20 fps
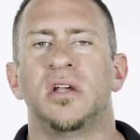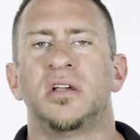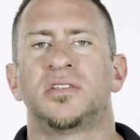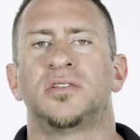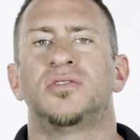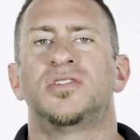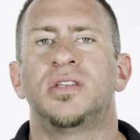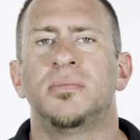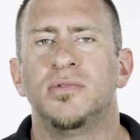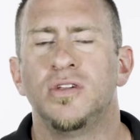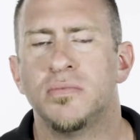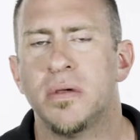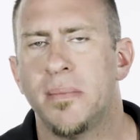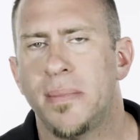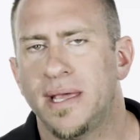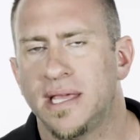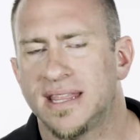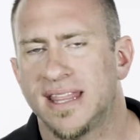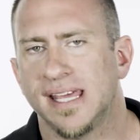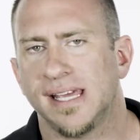So some of you may
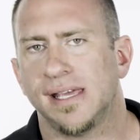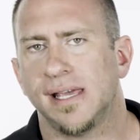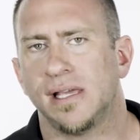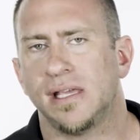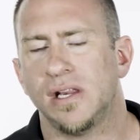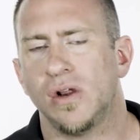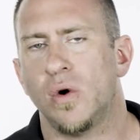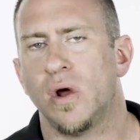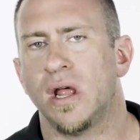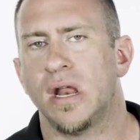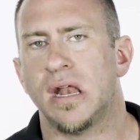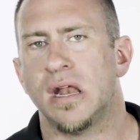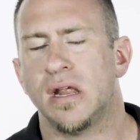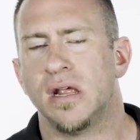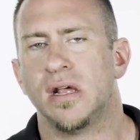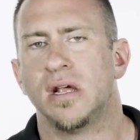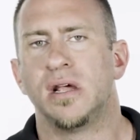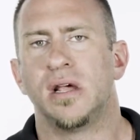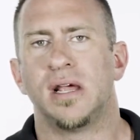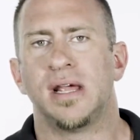be thinking, you know
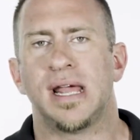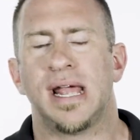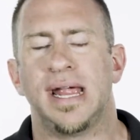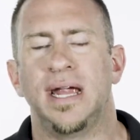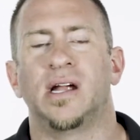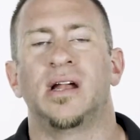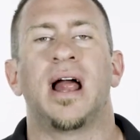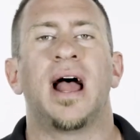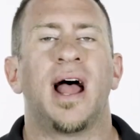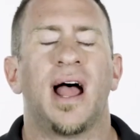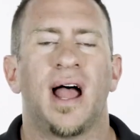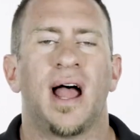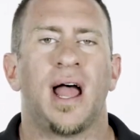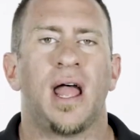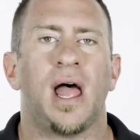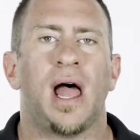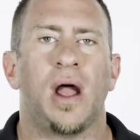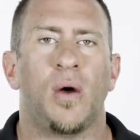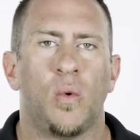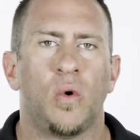what, Aaron,
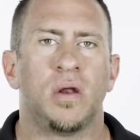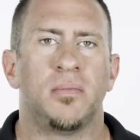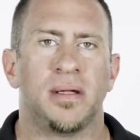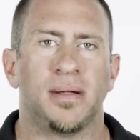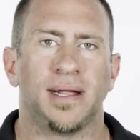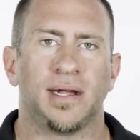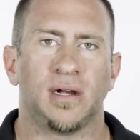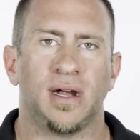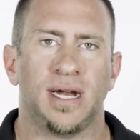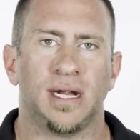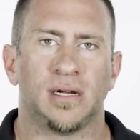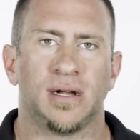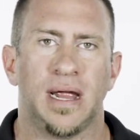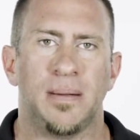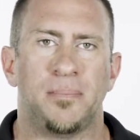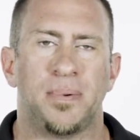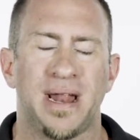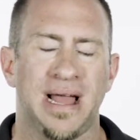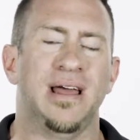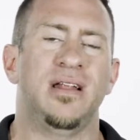I want to make my credit
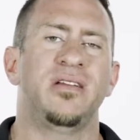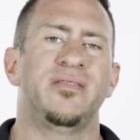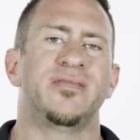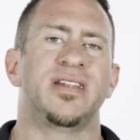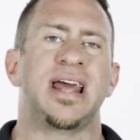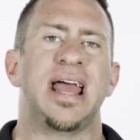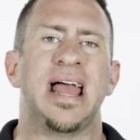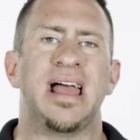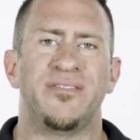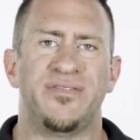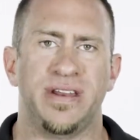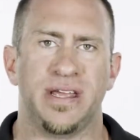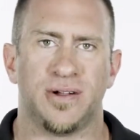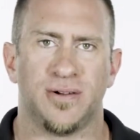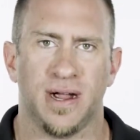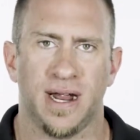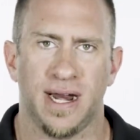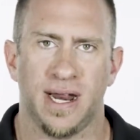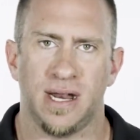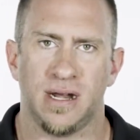great, but I don't even have any
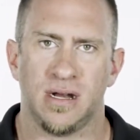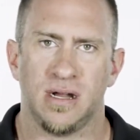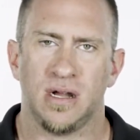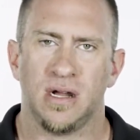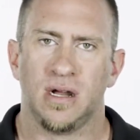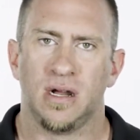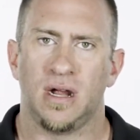credit.